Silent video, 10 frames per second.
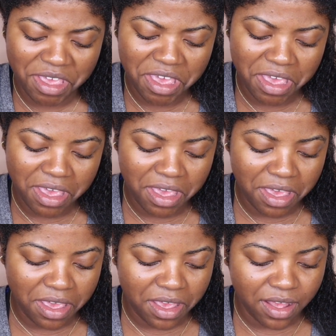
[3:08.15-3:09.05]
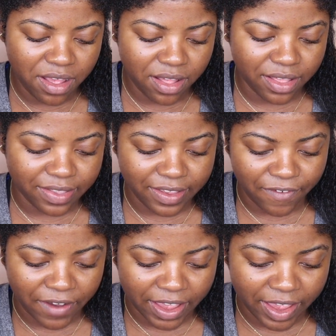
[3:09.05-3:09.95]
Let's see
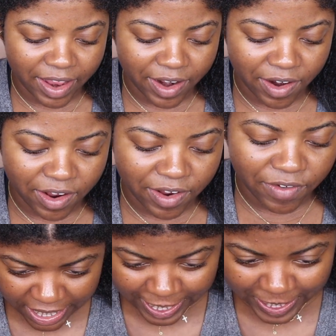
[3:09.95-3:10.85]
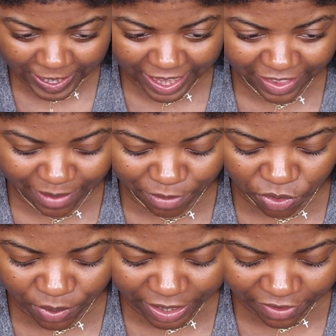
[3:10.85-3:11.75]
if I can get it off. I need like some
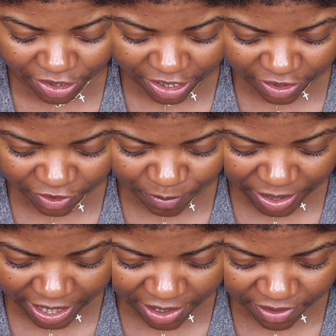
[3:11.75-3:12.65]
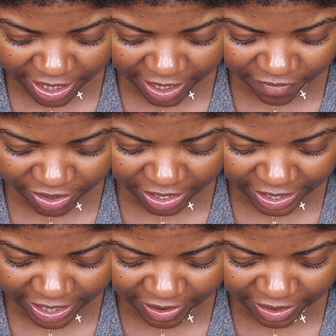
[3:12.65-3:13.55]
tweezers, but I don't have any down